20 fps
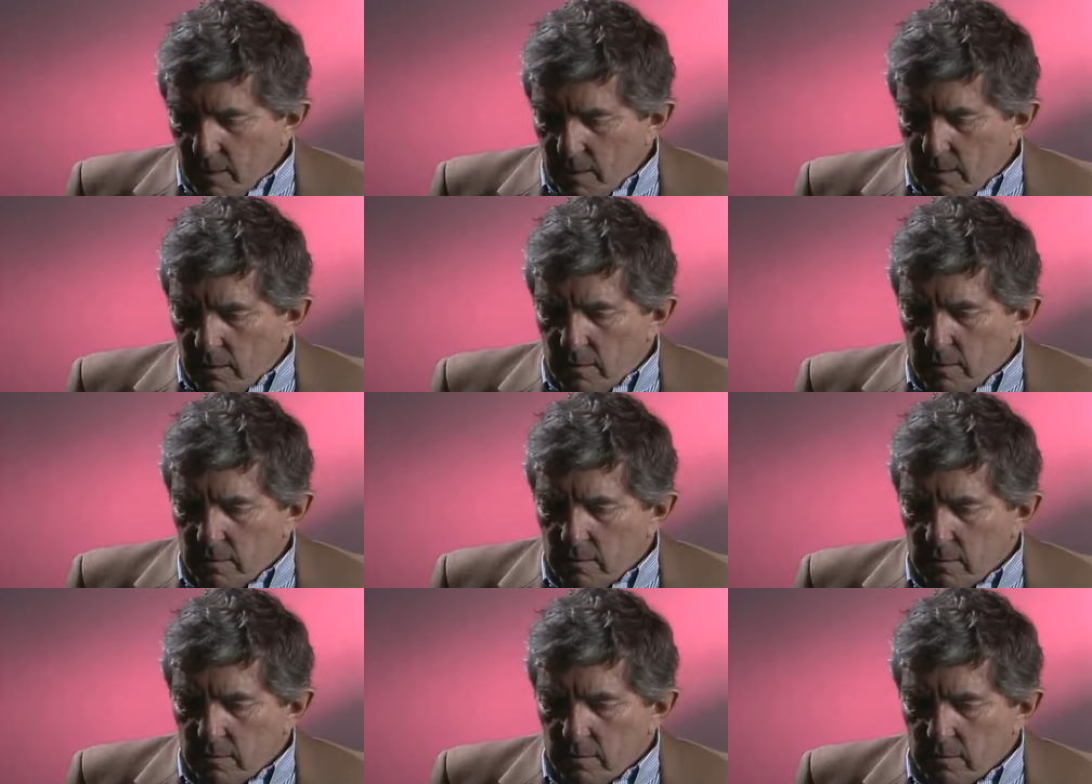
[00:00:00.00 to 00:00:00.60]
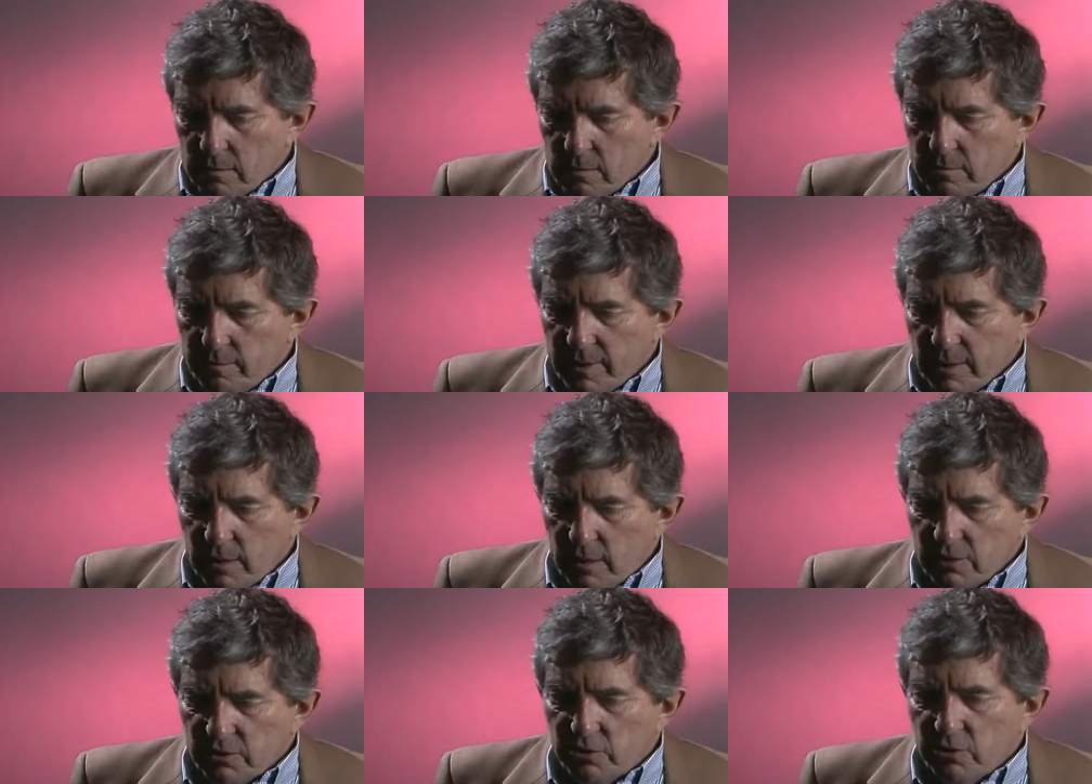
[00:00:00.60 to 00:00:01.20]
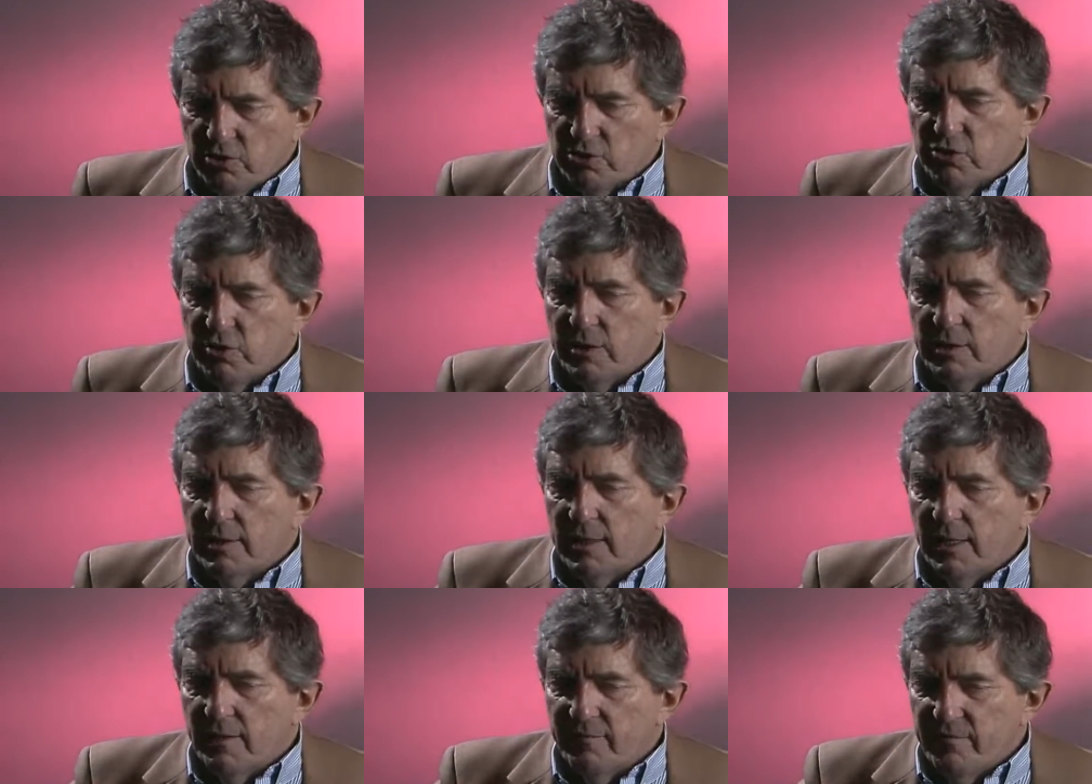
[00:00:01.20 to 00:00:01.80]
to make a long story
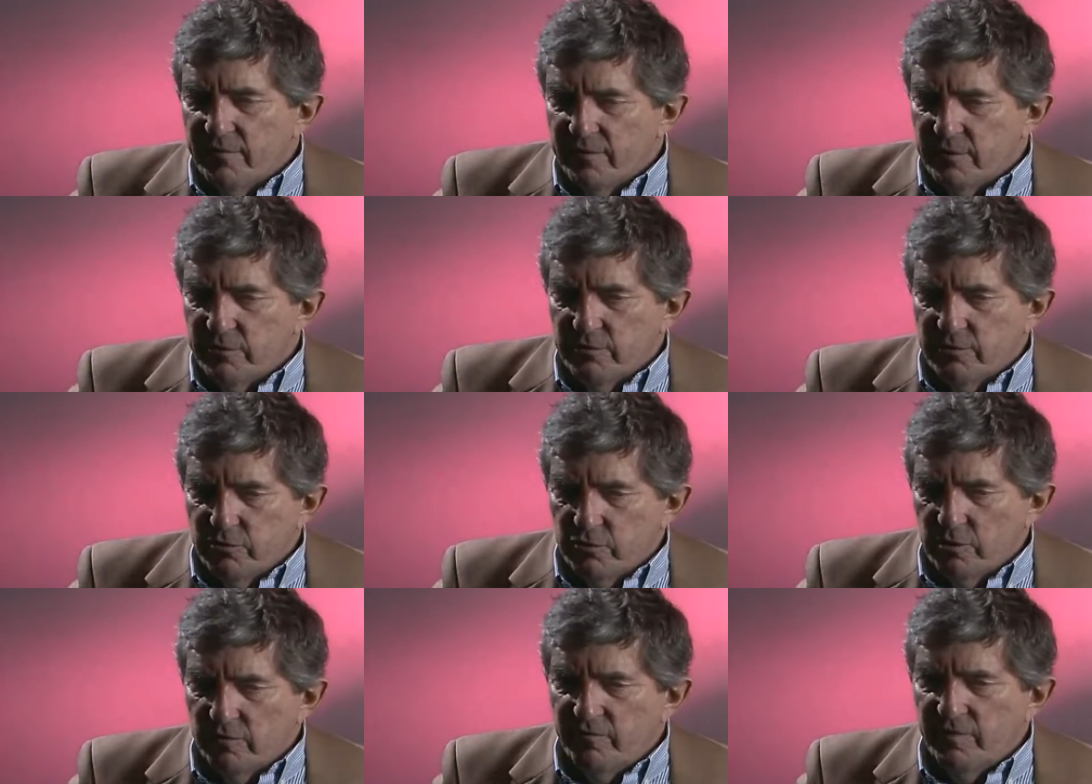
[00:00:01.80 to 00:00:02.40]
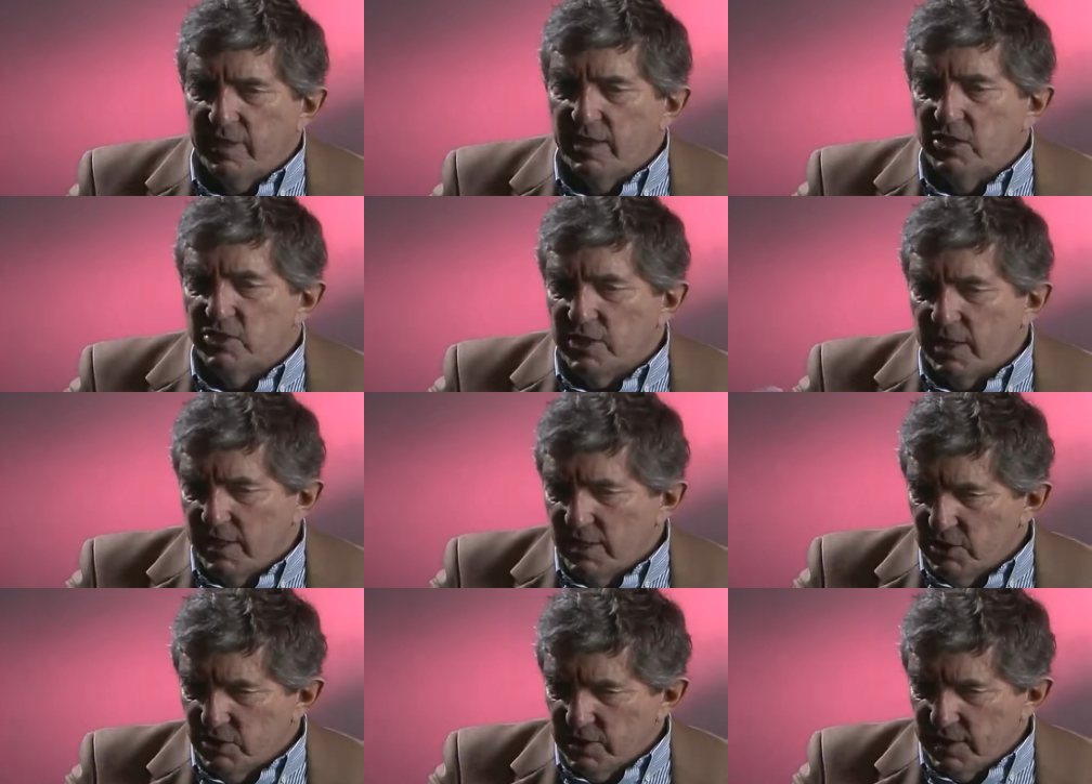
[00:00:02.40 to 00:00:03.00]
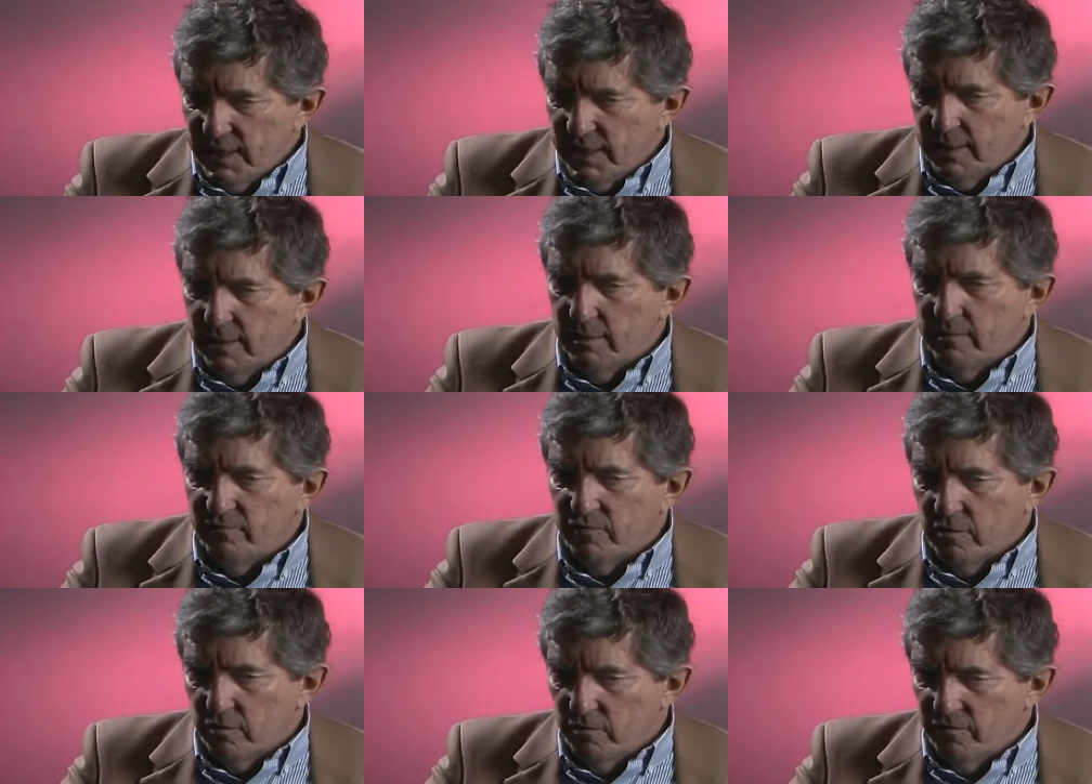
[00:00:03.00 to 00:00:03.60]
short, after the tour finished, I did stay
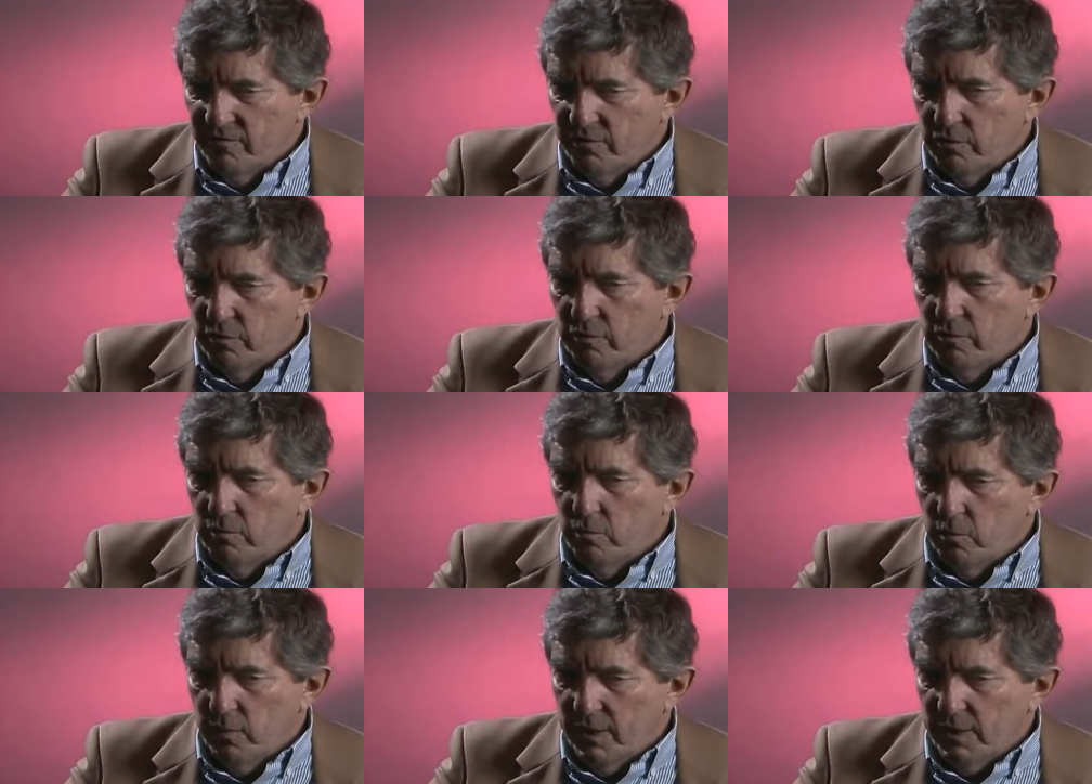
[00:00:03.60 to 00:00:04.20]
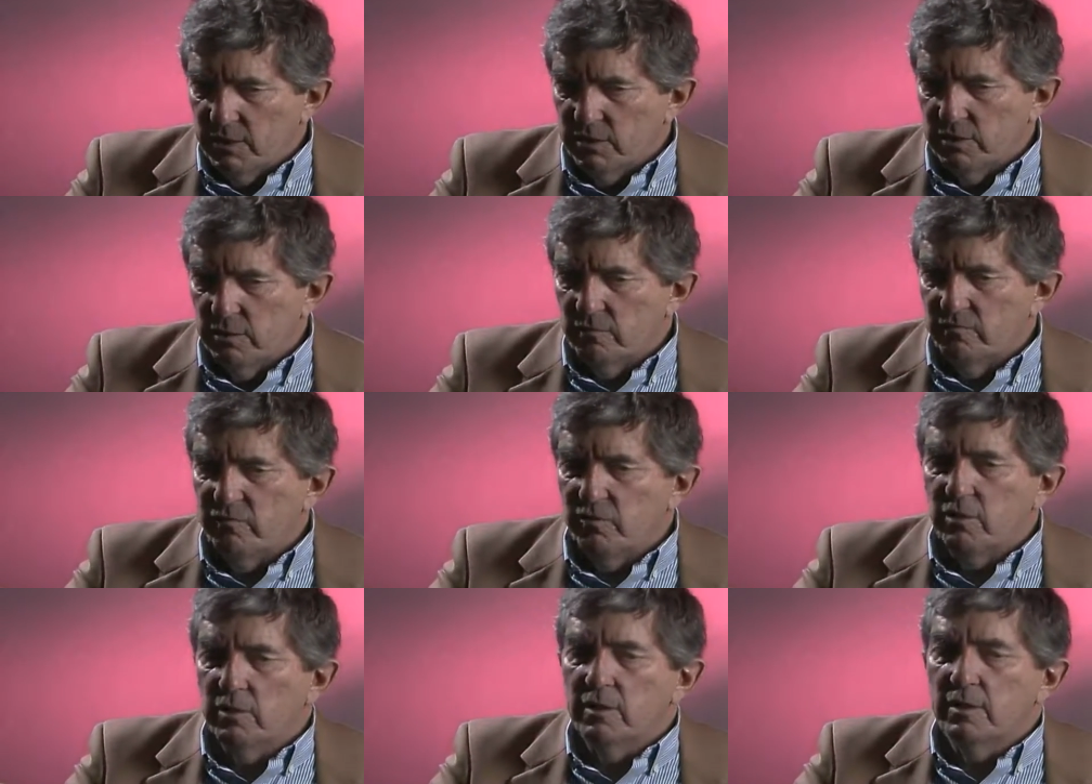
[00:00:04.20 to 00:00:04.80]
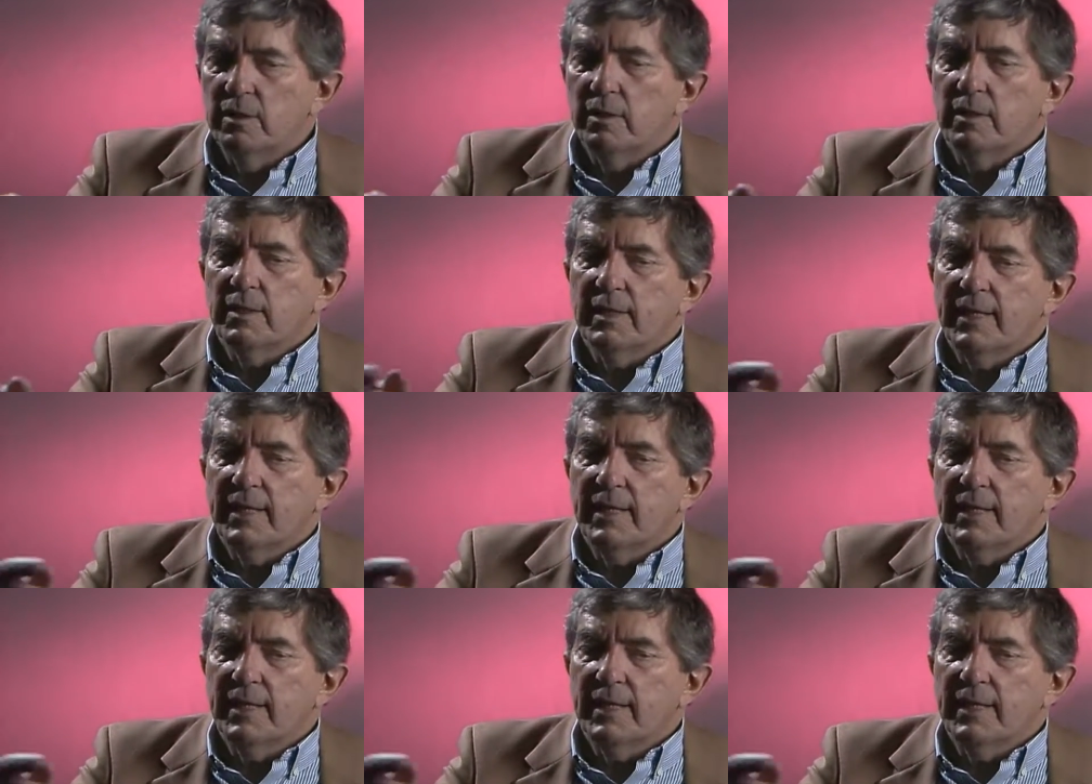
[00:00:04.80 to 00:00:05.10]
for a few weeks in Florida.